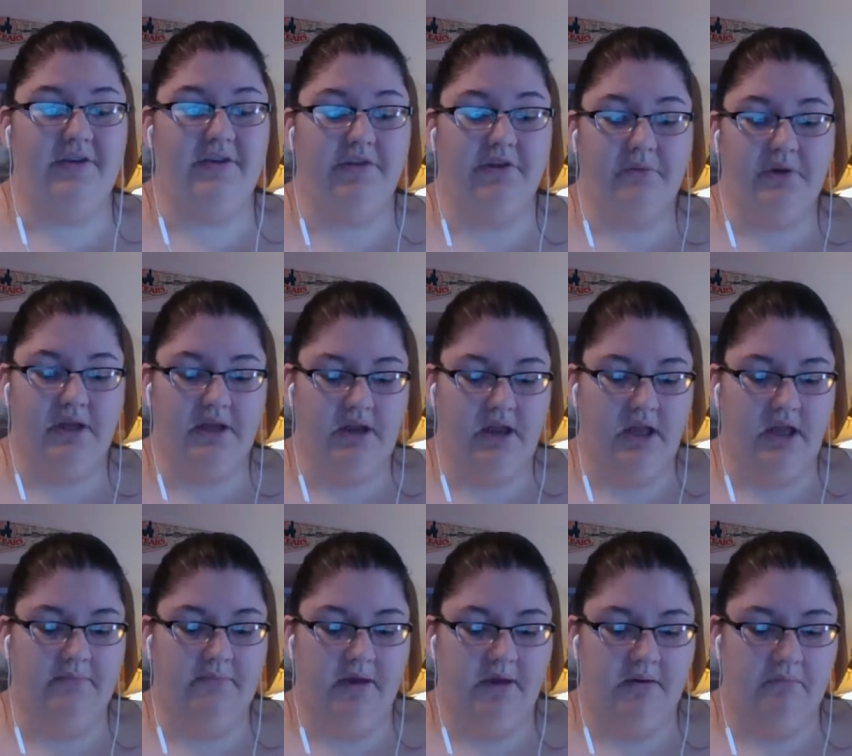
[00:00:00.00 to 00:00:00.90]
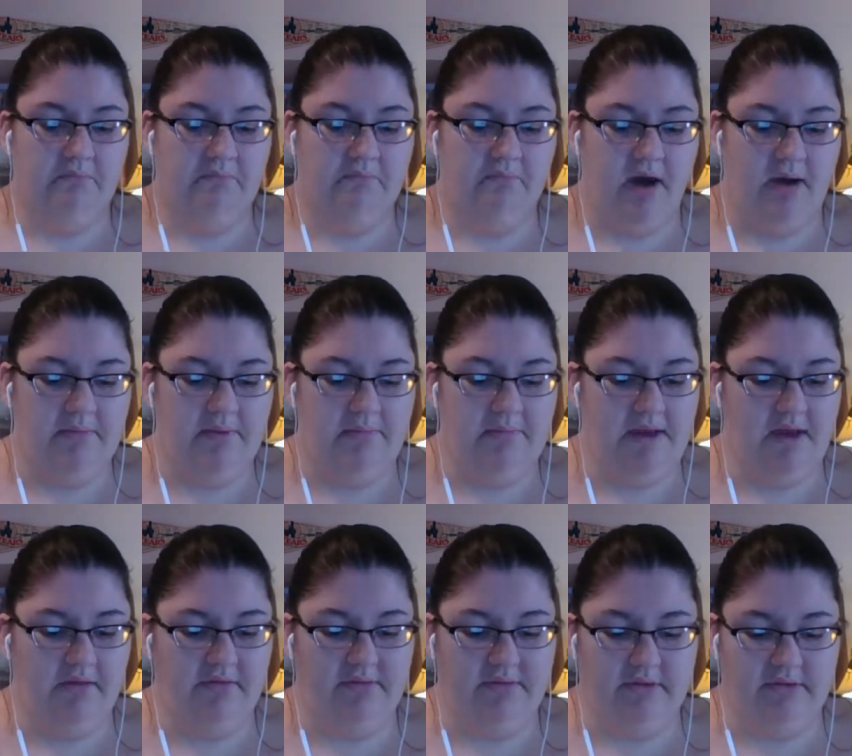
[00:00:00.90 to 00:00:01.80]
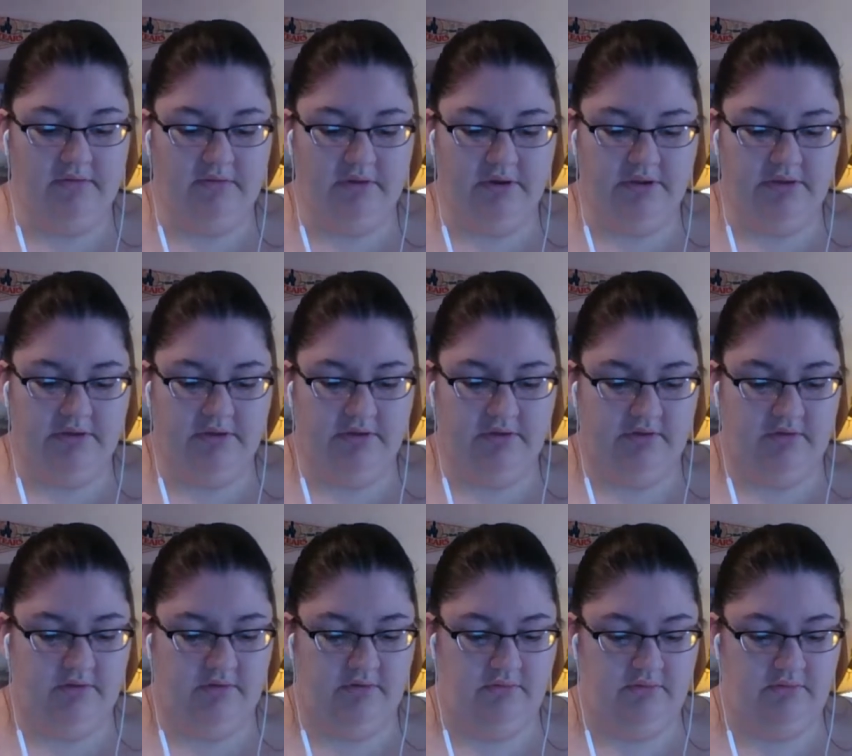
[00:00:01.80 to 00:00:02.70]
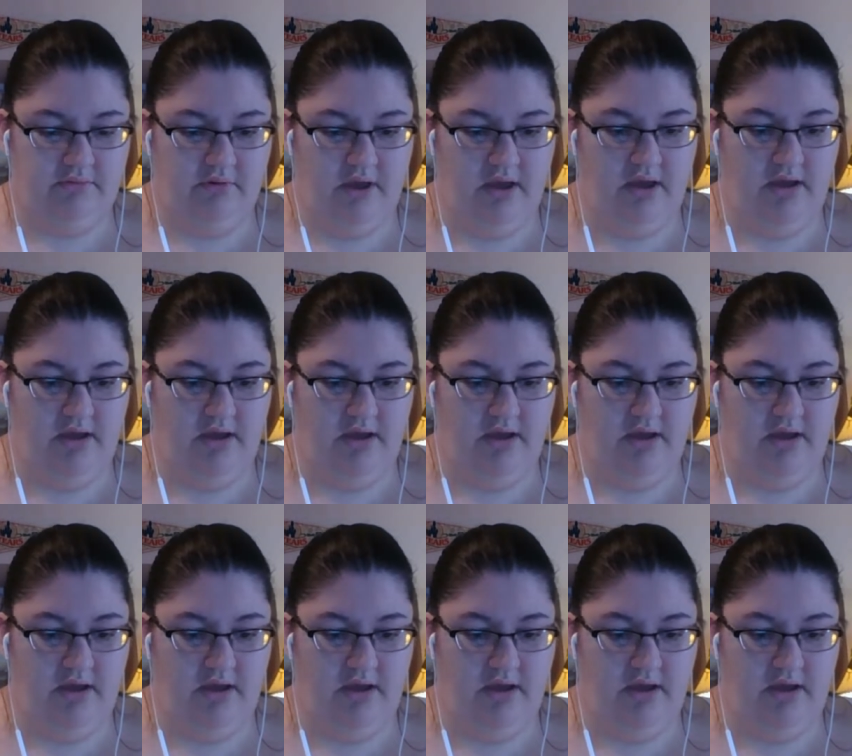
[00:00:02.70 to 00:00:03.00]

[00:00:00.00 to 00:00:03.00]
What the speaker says: everyone. Mama Mouse is going to